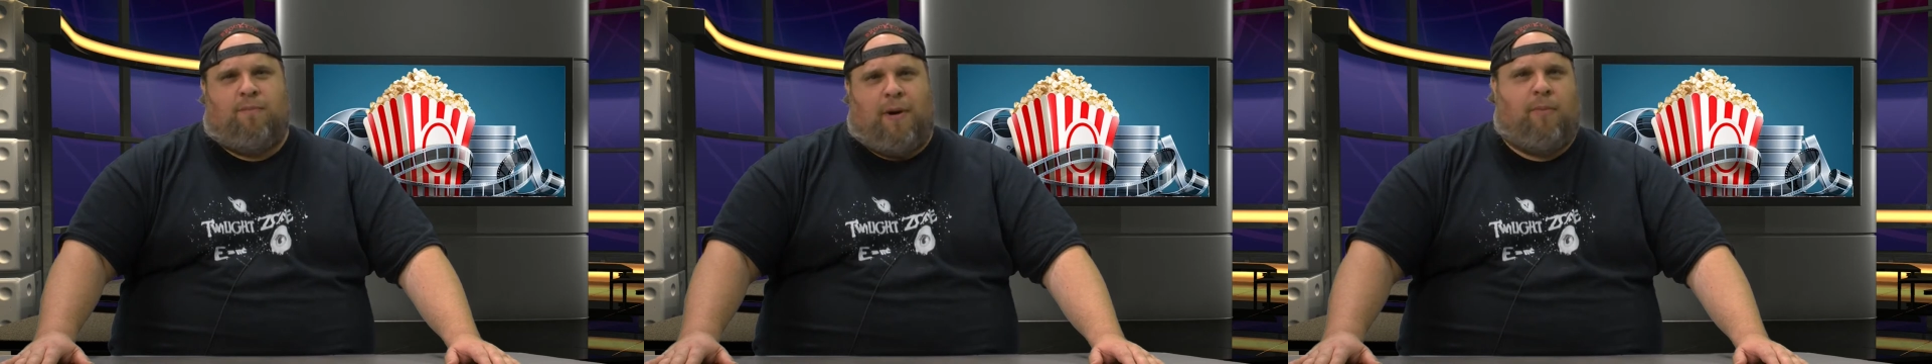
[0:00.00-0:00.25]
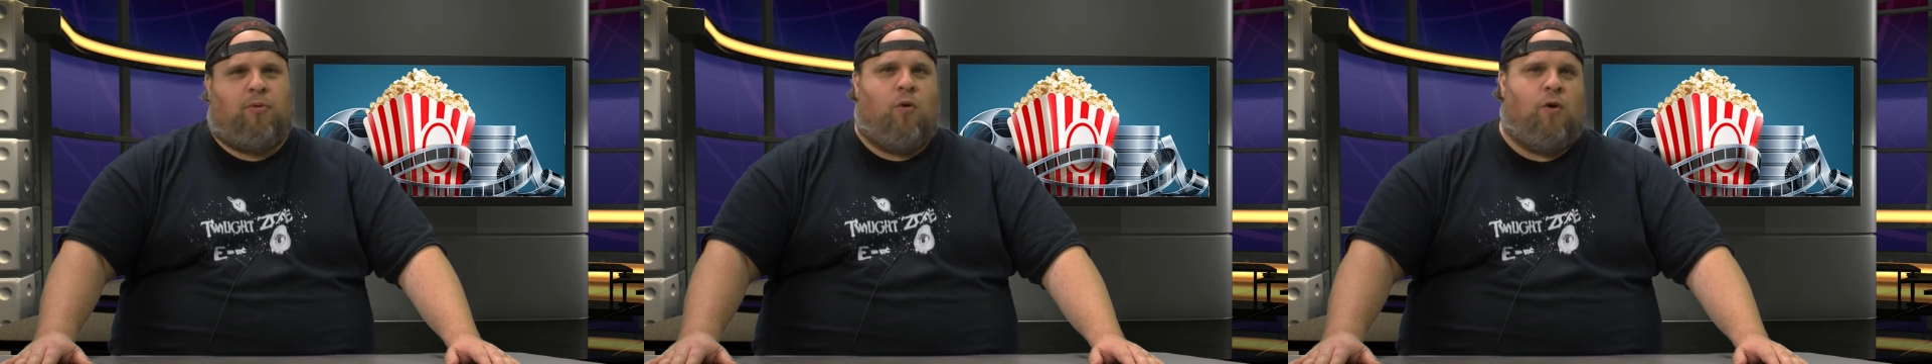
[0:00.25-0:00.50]

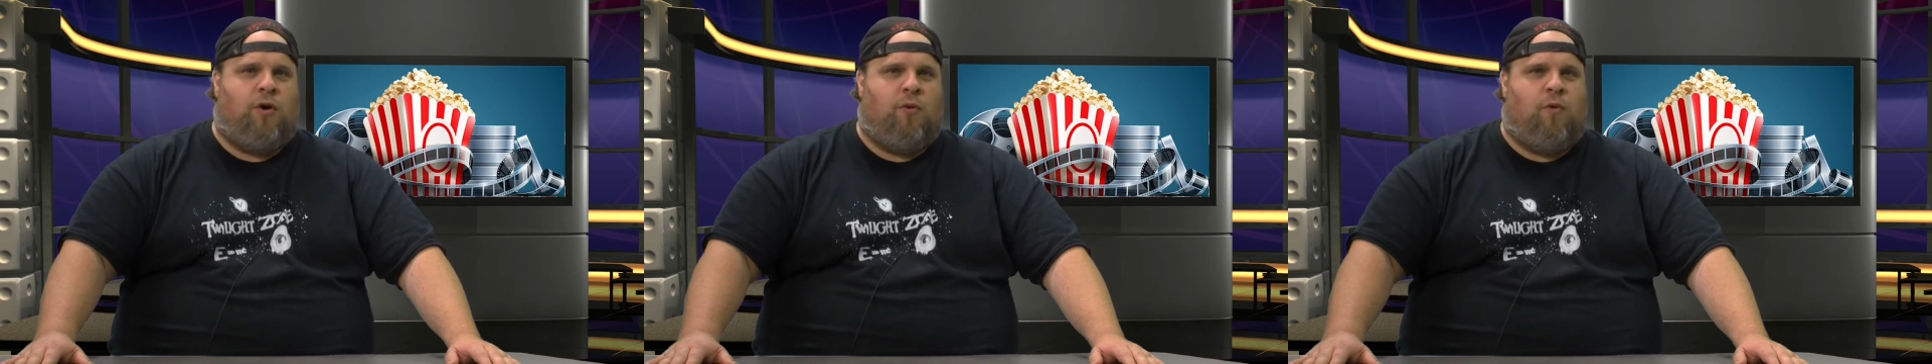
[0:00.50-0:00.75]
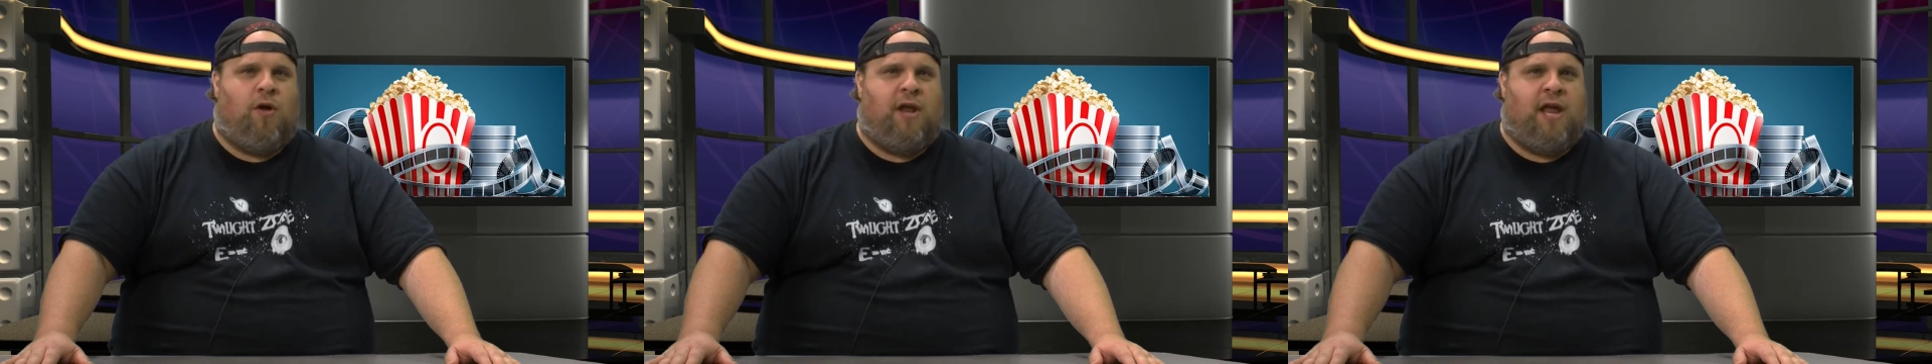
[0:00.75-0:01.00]
popcorn
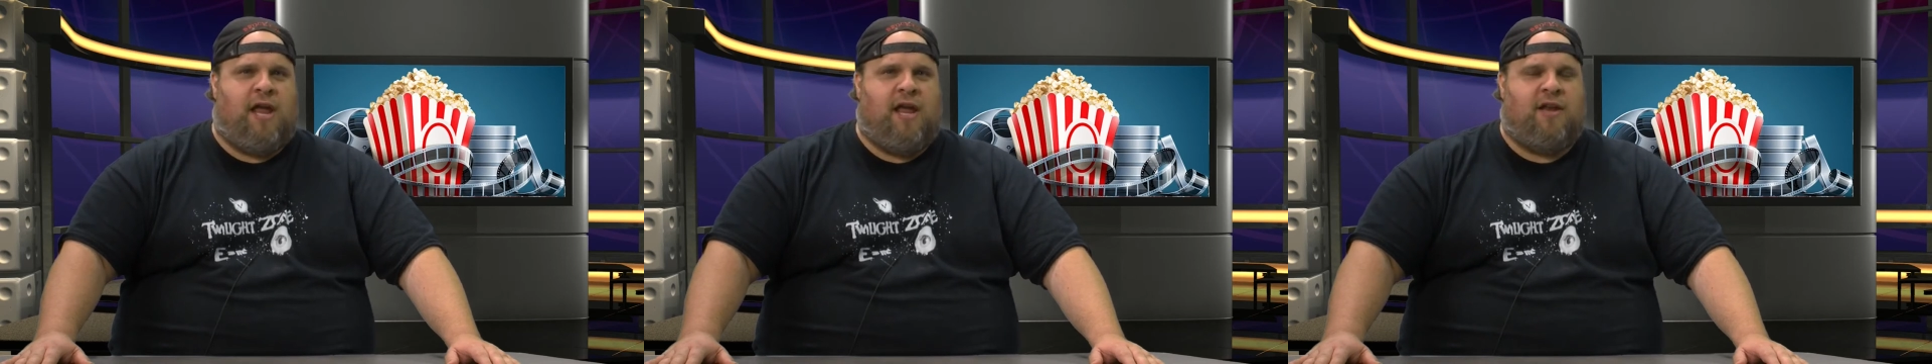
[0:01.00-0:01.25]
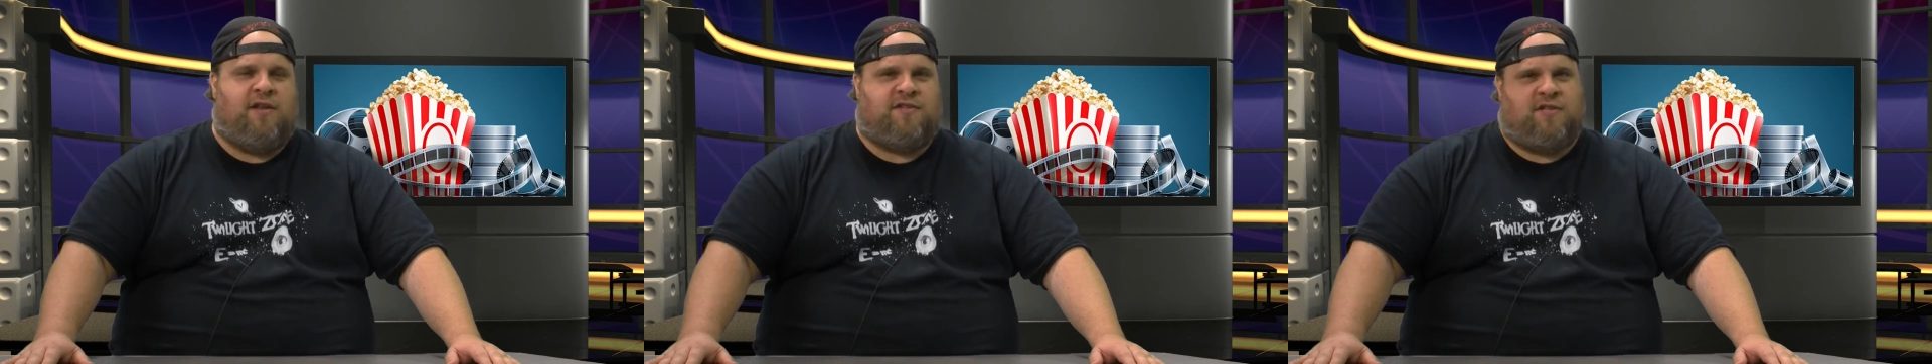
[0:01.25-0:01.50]
in one
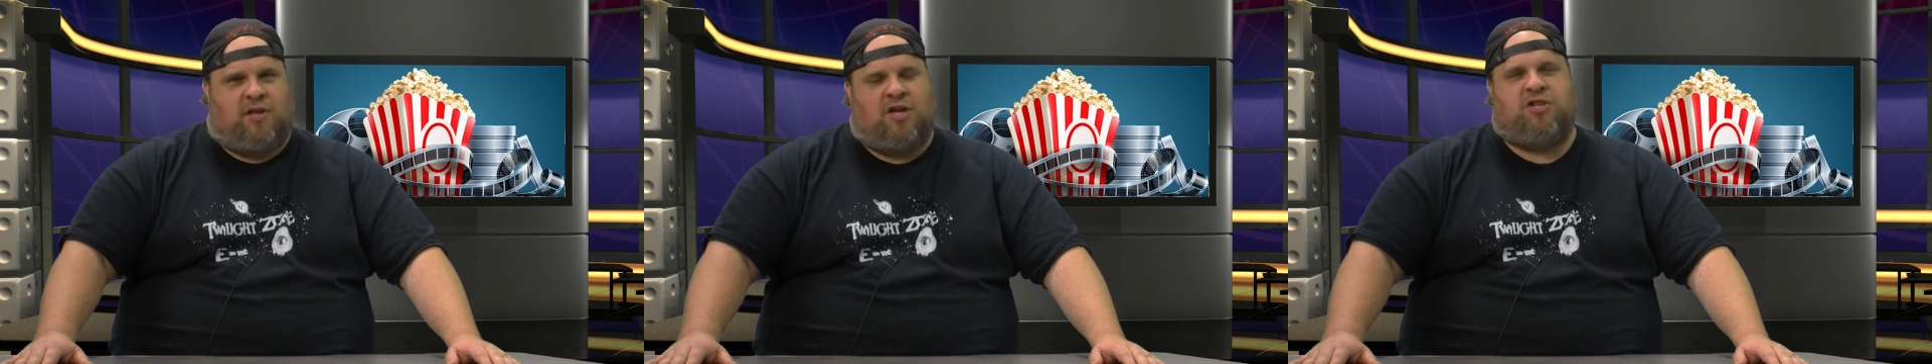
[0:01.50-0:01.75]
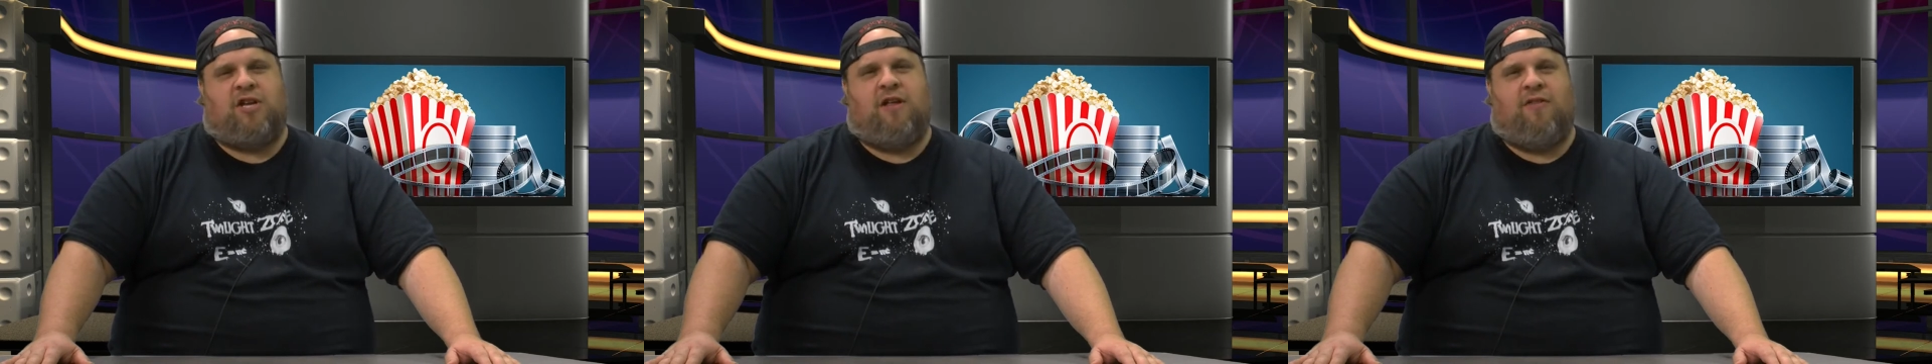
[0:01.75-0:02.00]
hand, a
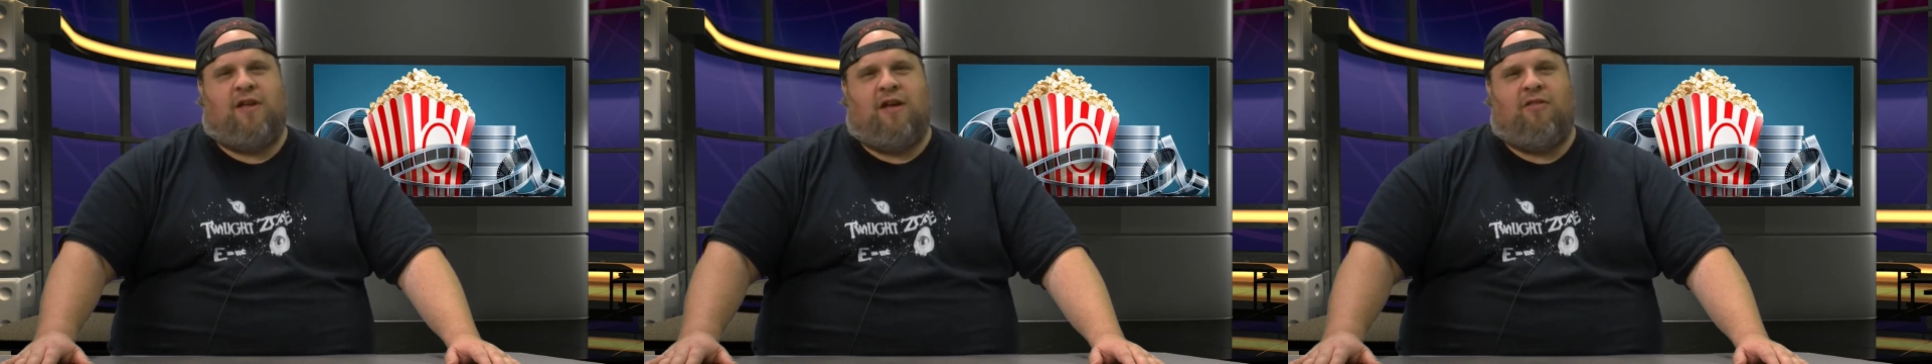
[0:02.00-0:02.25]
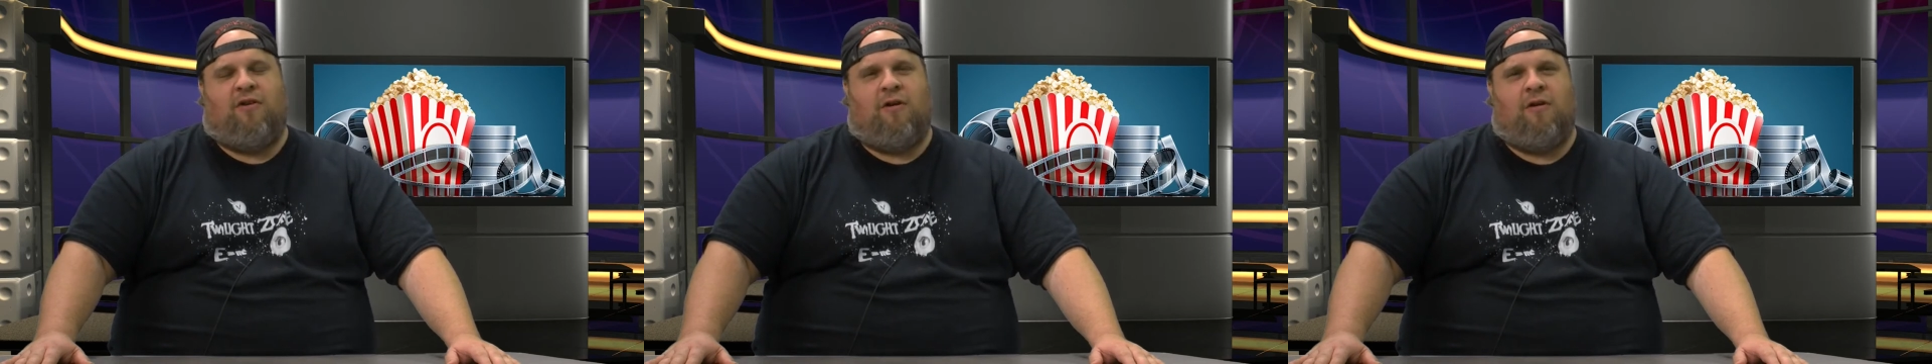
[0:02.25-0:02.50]
slushy in the
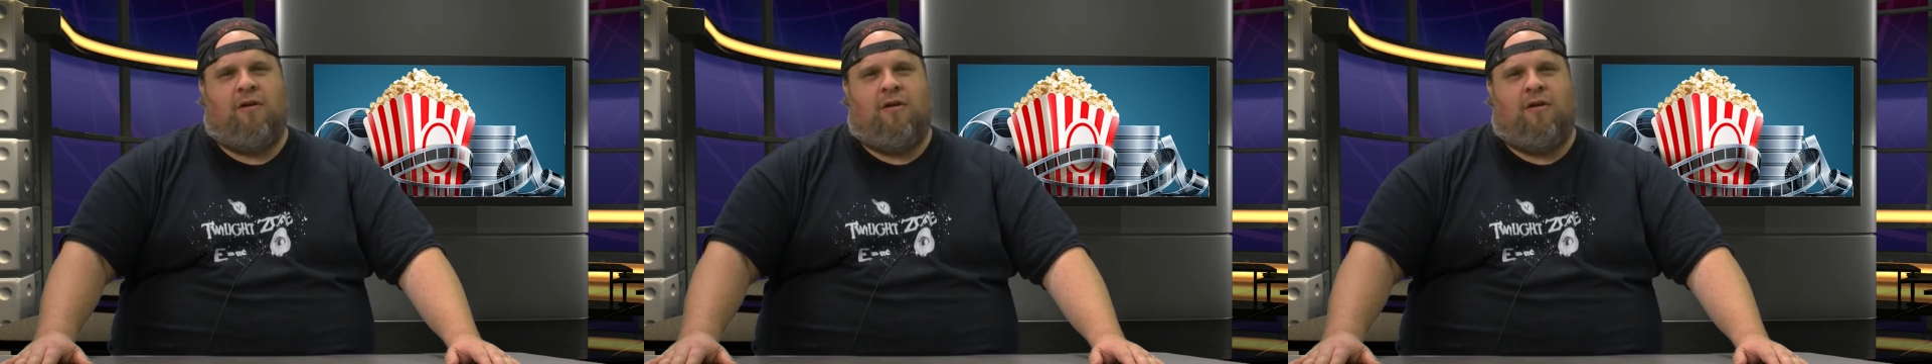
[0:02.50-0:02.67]
other.